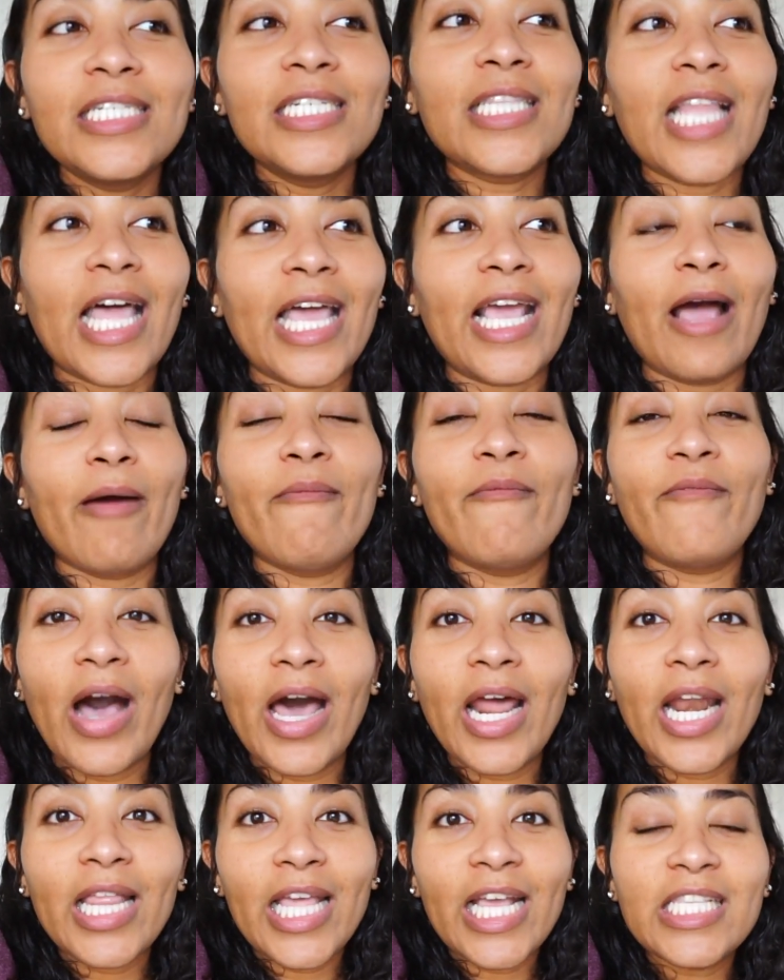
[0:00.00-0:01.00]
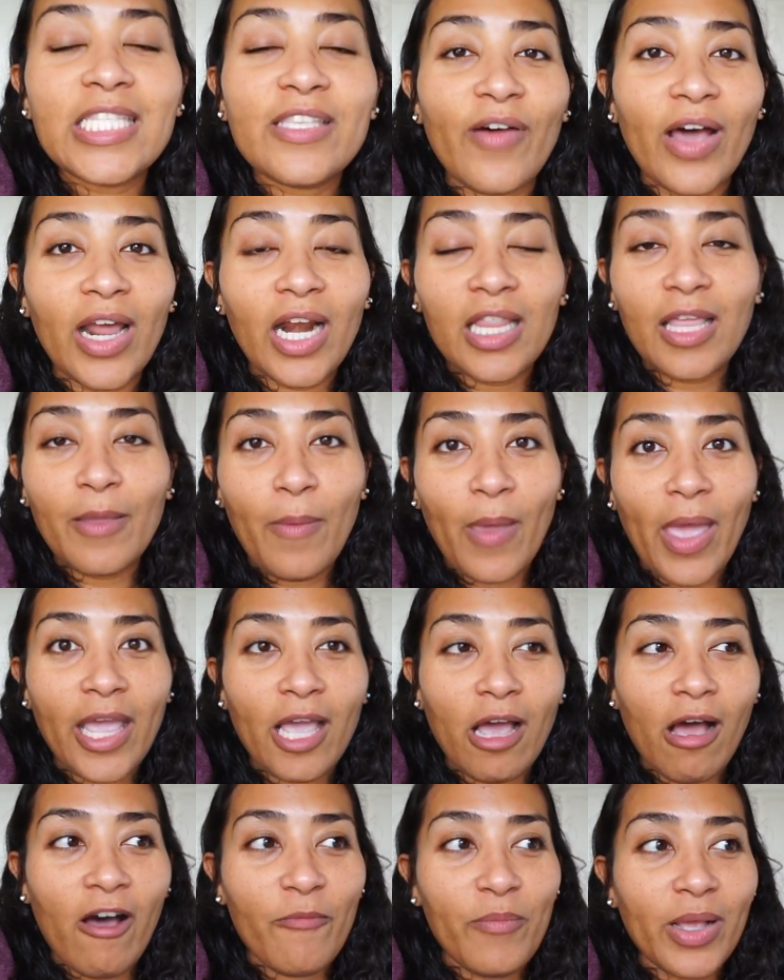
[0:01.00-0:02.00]
it's finally
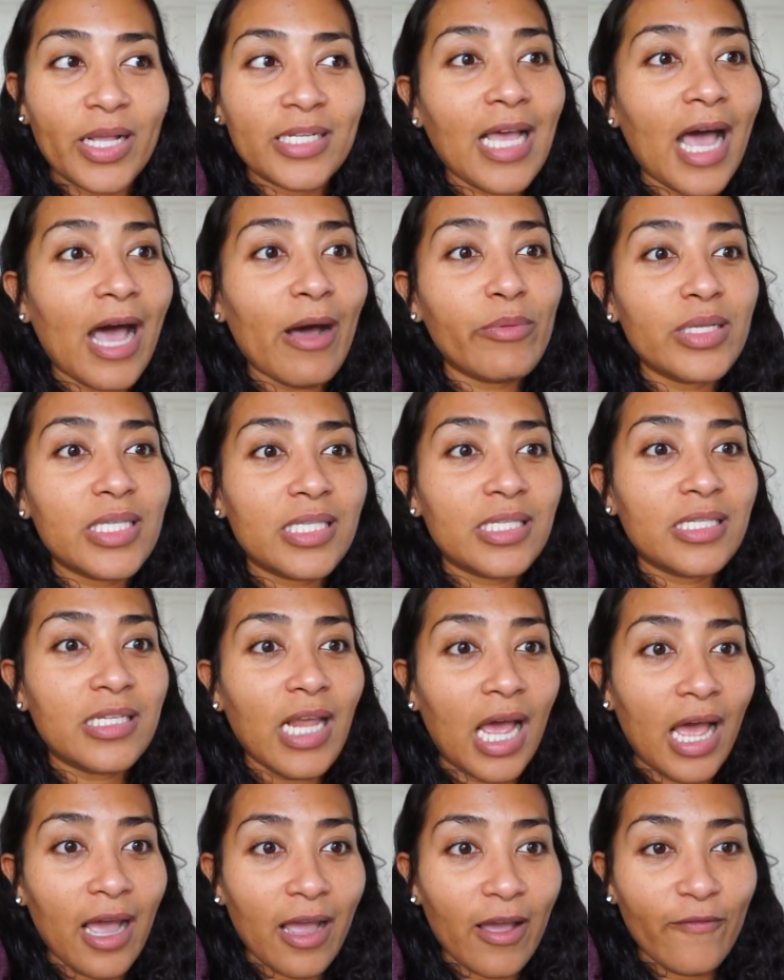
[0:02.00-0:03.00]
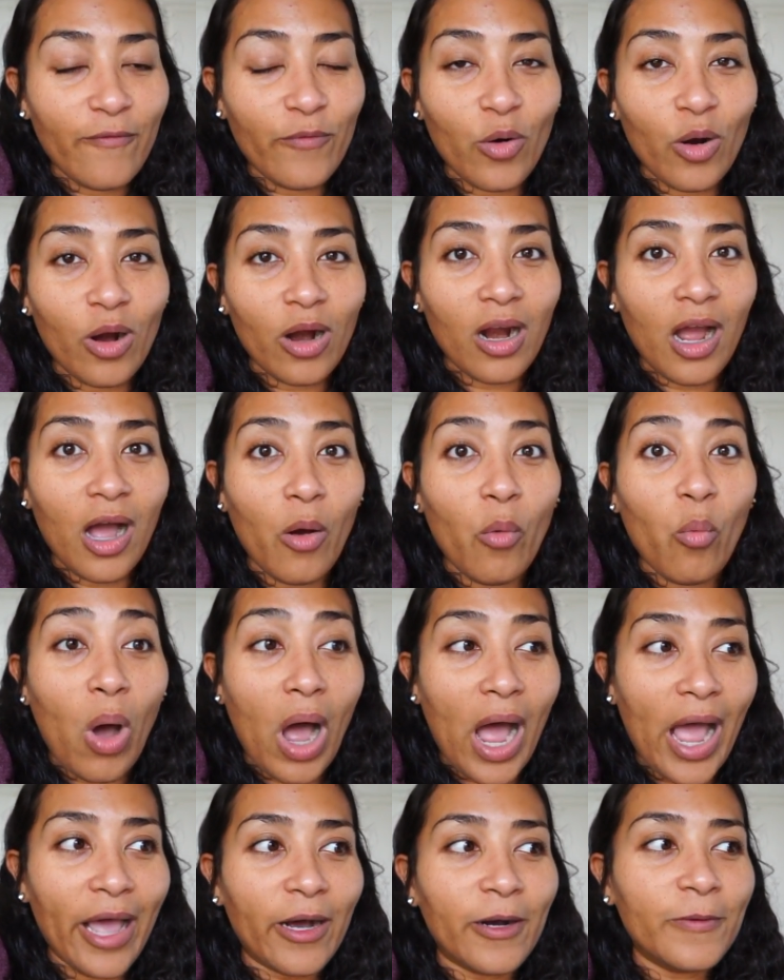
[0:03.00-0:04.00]
paying off because I was stuck for a
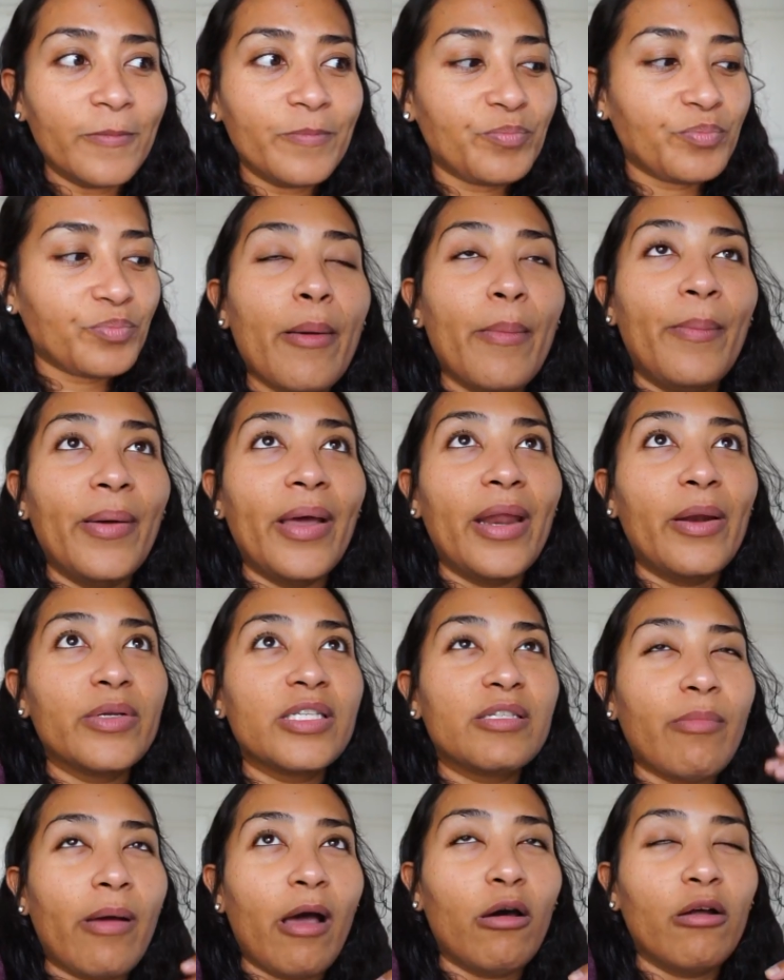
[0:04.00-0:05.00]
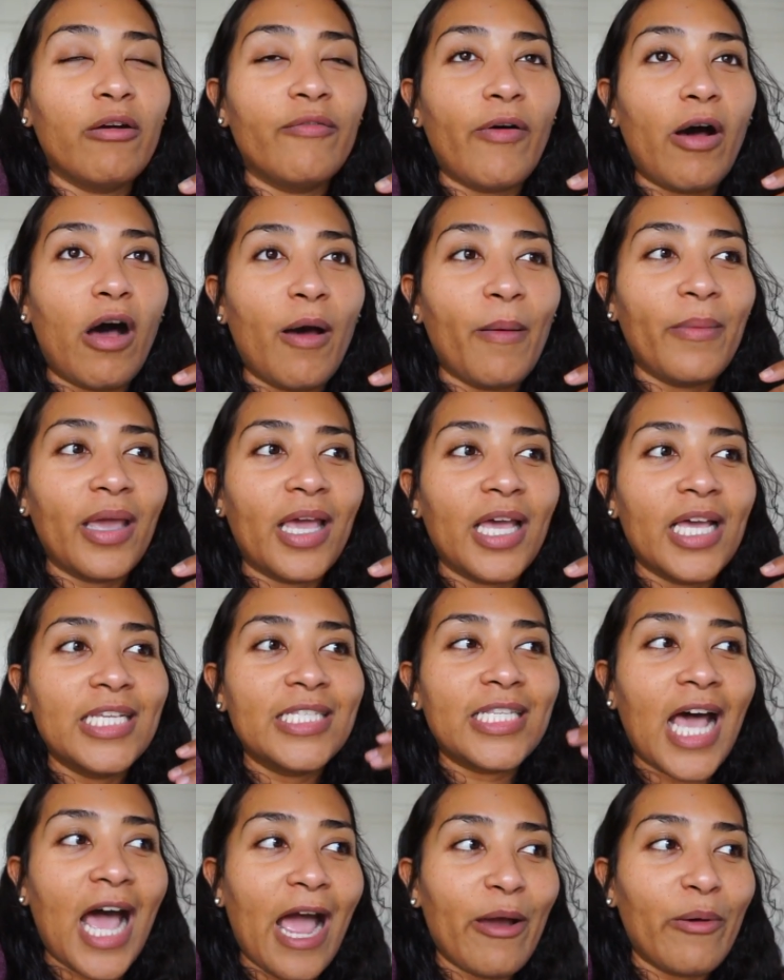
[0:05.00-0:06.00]
while, but it was my own fault
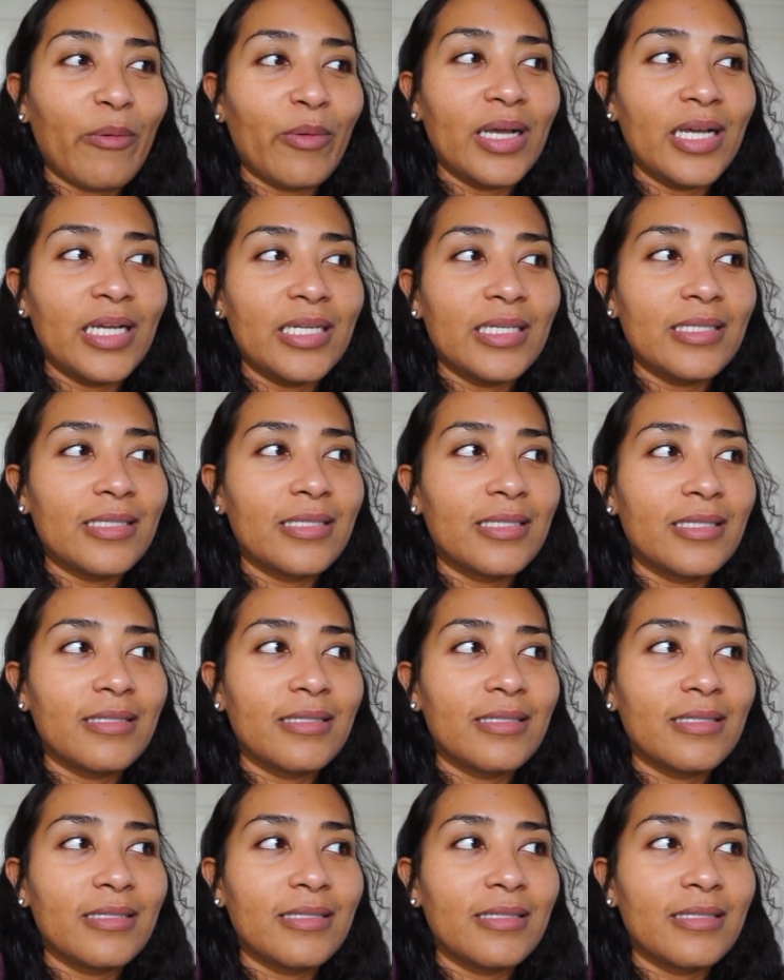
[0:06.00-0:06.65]
because I was